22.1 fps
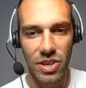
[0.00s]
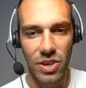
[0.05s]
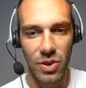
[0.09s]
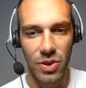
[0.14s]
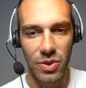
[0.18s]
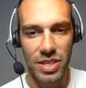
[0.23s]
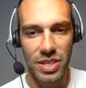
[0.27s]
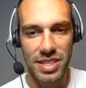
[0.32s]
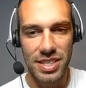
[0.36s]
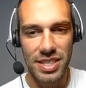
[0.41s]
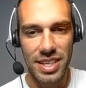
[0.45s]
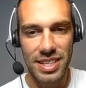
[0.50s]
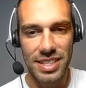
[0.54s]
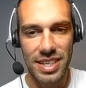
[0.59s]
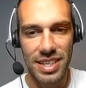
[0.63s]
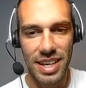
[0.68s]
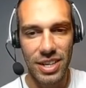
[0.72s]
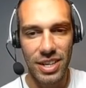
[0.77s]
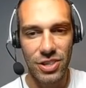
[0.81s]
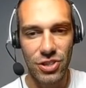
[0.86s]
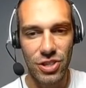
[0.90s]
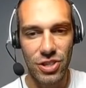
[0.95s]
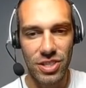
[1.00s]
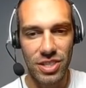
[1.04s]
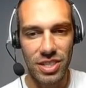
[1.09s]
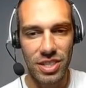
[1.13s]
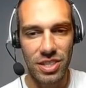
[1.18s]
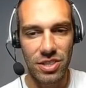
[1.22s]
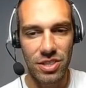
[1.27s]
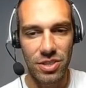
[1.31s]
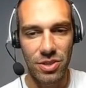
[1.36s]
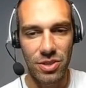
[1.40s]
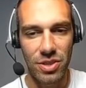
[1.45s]
So this Night
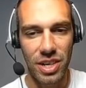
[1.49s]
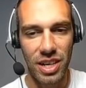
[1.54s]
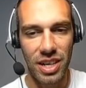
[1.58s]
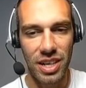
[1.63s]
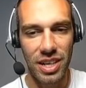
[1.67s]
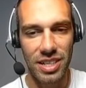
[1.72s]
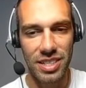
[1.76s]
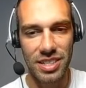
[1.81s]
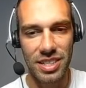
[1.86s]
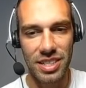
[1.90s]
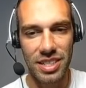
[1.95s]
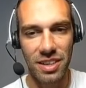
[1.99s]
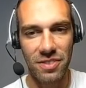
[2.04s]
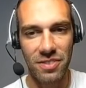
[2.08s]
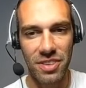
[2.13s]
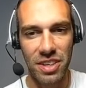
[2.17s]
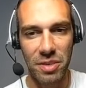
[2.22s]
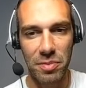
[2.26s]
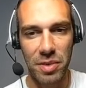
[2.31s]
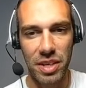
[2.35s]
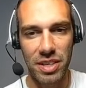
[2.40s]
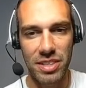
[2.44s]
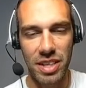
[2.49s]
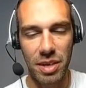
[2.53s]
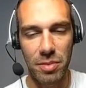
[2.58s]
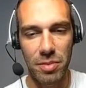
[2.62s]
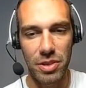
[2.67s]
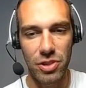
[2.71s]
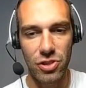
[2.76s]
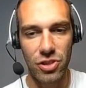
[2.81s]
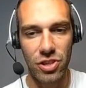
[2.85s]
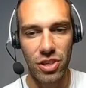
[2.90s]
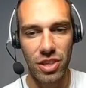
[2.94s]
Slash is going to do a significant amount of
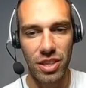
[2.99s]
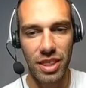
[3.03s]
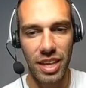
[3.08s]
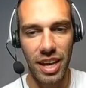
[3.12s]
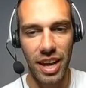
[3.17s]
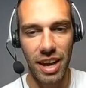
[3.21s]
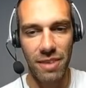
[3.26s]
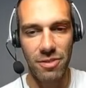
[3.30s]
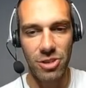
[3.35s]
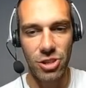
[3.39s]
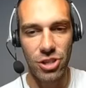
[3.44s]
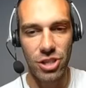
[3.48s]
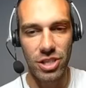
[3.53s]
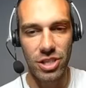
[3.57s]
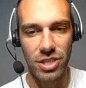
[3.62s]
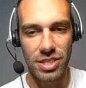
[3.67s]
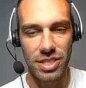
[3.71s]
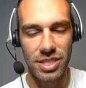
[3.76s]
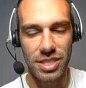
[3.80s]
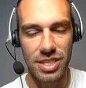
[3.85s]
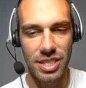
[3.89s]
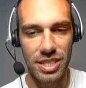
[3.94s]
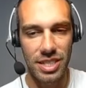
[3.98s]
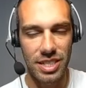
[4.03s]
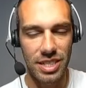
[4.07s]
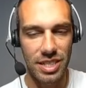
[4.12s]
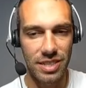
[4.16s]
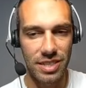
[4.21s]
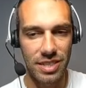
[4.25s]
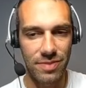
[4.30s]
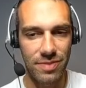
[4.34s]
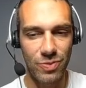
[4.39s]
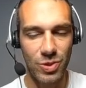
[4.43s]
damage. They have a shield
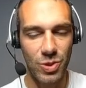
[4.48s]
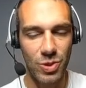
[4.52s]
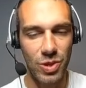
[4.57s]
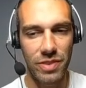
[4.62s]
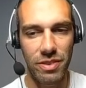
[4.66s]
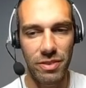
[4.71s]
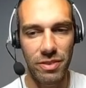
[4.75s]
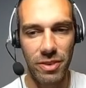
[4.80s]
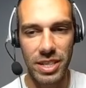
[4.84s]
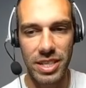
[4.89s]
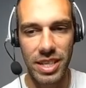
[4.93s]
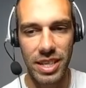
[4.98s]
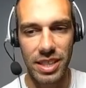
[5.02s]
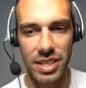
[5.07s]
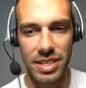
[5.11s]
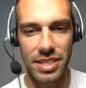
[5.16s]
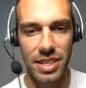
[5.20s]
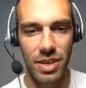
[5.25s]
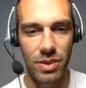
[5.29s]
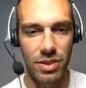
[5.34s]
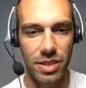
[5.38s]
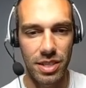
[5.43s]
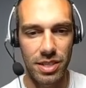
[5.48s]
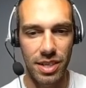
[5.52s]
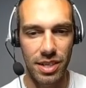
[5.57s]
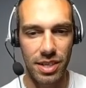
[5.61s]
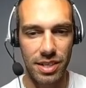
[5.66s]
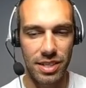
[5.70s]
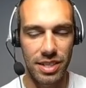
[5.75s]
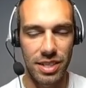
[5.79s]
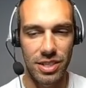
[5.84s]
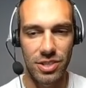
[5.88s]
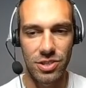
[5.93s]
still, so even if I take this out,
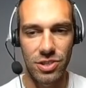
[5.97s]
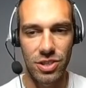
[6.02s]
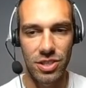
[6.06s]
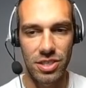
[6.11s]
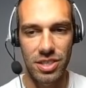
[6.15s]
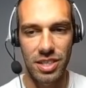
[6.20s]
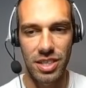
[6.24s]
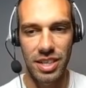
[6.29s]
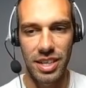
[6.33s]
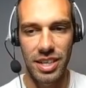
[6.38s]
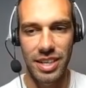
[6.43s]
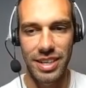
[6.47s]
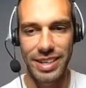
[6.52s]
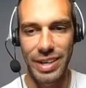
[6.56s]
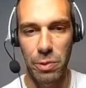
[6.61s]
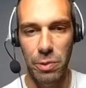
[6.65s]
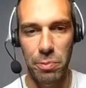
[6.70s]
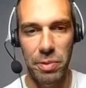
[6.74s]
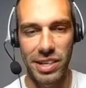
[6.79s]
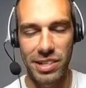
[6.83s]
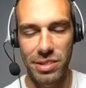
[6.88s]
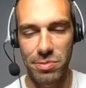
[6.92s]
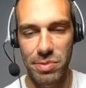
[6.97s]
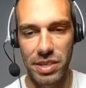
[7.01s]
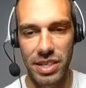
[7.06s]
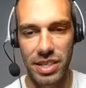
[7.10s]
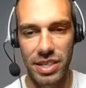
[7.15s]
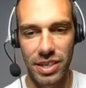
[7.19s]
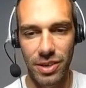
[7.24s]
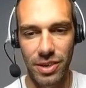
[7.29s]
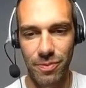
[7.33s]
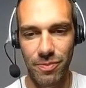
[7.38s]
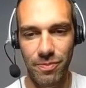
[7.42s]
the Ducklet is just going to
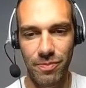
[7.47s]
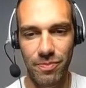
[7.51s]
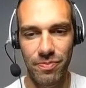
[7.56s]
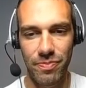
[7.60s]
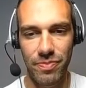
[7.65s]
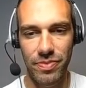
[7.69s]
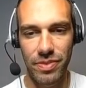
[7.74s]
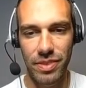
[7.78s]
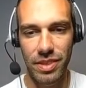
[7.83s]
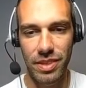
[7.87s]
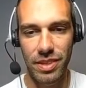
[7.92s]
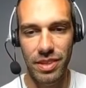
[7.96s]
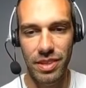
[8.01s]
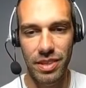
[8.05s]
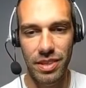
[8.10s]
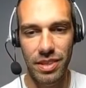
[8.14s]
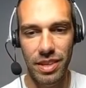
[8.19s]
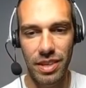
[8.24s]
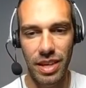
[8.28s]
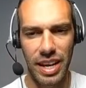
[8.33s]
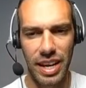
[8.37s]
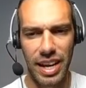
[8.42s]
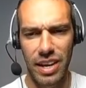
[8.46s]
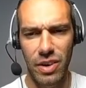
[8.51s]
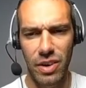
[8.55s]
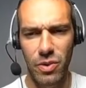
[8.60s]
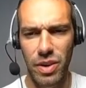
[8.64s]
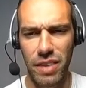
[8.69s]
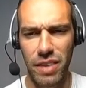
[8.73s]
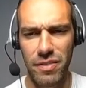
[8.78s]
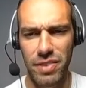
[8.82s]
outpace me here. And